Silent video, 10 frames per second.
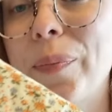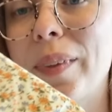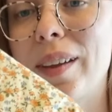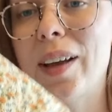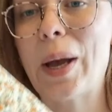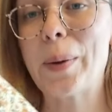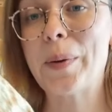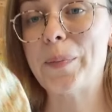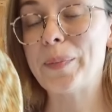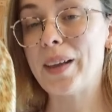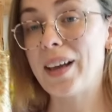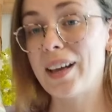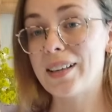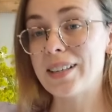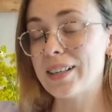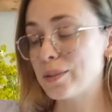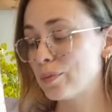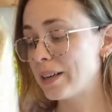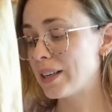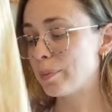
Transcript: And it's really